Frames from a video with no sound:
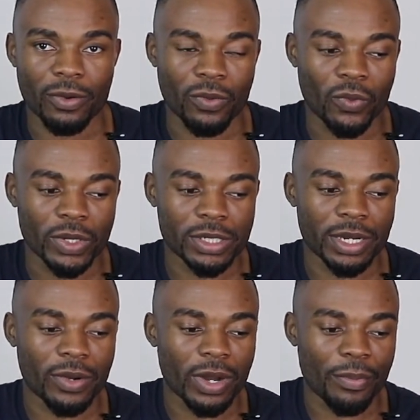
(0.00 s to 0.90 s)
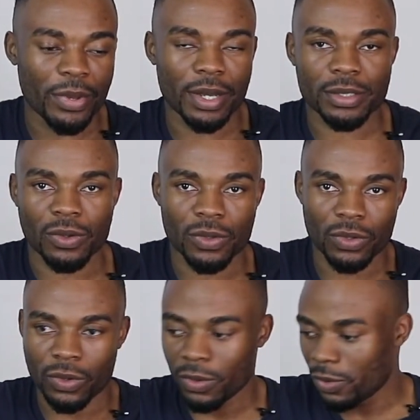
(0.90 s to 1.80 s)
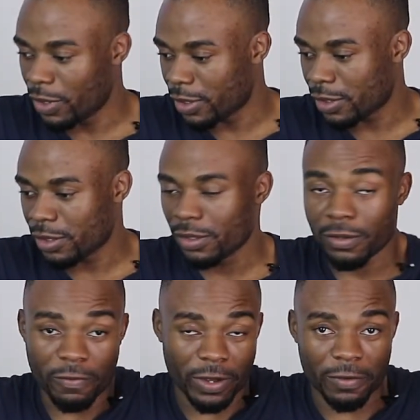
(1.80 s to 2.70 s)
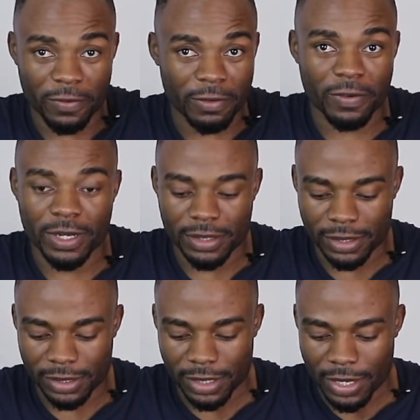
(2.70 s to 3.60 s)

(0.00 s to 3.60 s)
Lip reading: which now appears on all these 5 devices,